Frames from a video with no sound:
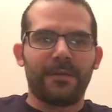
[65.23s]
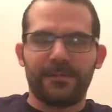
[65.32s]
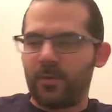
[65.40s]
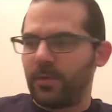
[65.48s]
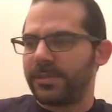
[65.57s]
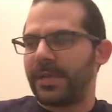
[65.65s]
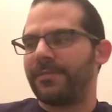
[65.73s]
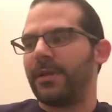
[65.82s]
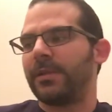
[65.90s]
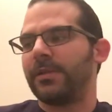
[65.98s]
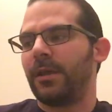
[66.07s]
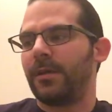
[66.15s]
of course, I
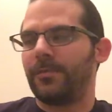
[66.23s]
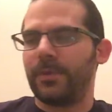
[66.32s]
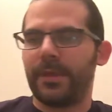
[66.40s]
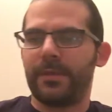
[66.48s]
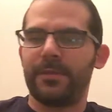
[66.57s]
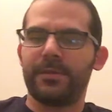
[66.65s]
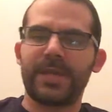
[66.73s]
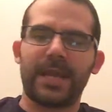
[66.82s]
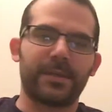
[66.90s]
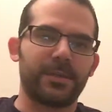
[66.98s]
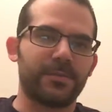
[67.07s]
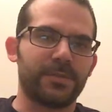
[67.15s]
fell in love with
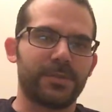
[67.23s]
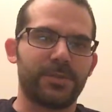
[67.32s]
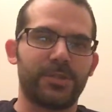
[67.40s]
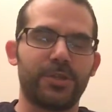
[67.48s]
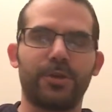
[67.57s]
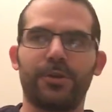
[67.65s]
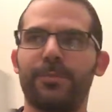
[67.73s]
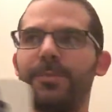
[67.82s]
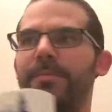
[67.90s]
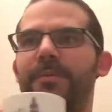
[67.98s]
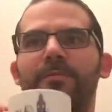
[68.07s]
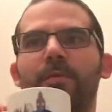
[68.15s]
Jack Nicholson's Joker,
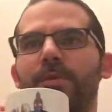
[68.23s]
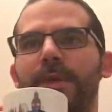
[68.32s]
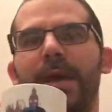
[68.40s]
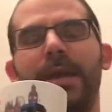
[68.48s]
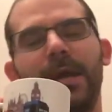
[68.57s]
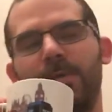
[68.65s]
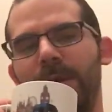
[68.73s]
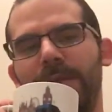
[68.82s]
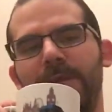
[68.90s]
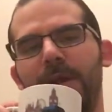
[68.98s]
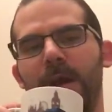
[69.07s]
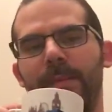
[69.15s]
but before that, I read
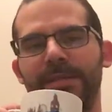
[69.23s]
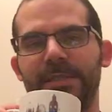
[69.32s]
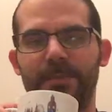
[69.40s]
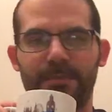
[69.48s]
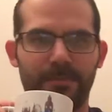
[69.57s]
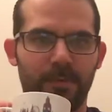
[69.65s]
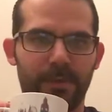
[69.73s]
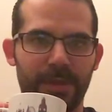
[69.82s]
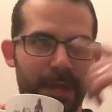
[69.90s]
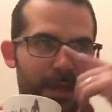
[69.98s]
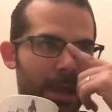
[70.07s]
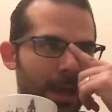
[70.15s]
the comics, and before
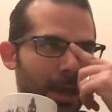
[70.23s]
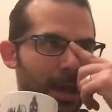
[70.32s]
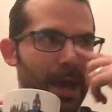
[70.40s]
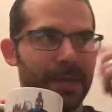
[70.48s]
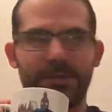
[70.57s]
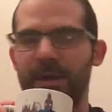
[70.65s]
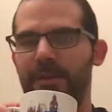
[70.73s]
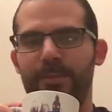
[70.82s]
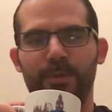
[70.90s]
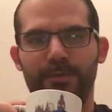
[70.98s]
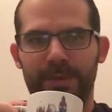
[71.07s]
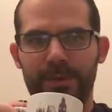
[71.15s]
that, I saw the
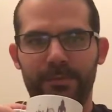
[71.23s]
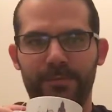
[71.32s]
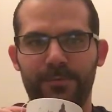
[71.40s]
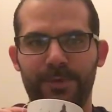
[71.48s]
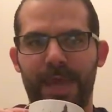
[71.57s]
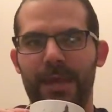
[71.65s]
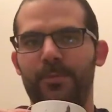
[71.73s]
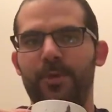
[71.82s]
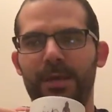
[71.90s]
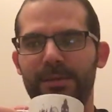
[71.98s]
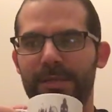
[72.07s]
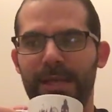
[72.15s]
movie with Adam
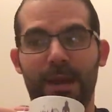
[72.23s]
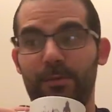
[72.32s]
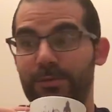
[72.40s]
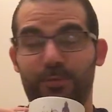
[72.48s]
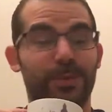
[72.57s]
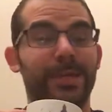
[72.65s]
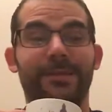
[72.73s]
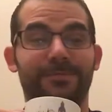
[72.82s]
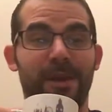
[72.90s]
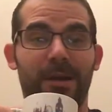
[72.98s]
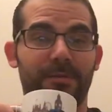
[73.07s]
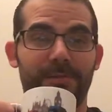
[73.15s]
West, and I was really
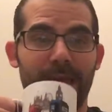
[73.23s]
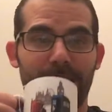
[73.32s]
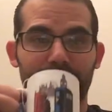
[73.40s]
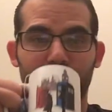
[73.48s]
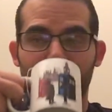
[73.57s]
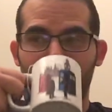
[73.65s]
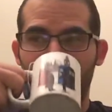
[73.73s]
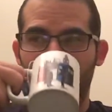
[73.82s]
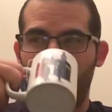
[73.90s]
fond of that as well.